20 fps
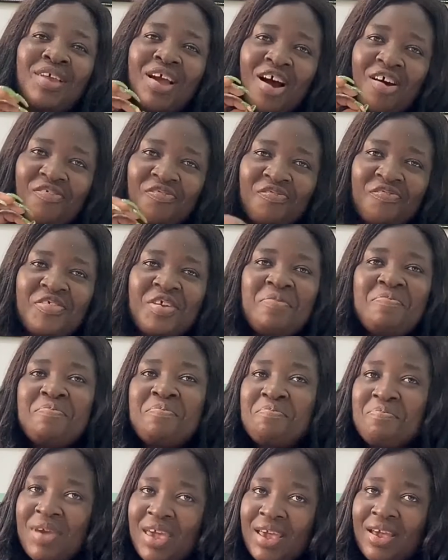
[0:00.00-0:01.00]
a
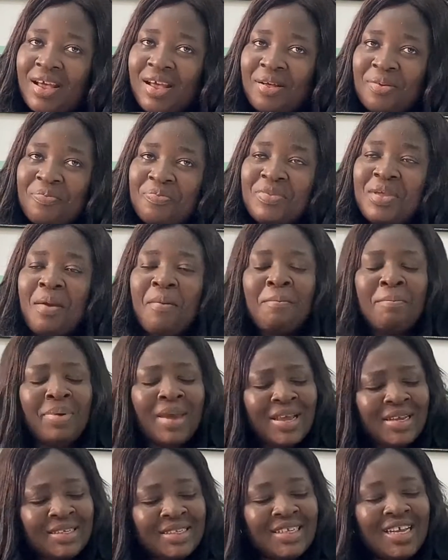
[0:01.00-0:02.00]
filmmaker
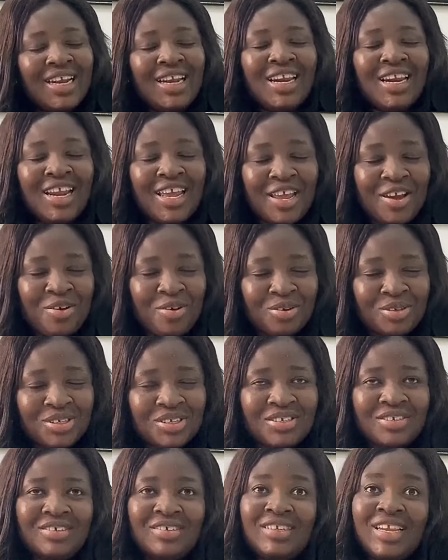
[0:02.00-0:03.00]
based in
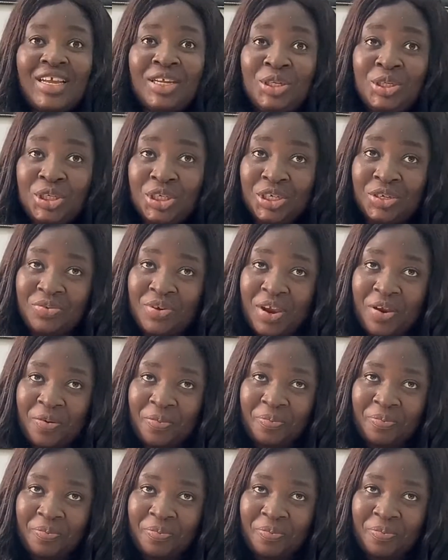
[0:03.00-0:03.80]
Lagos, Nigeria.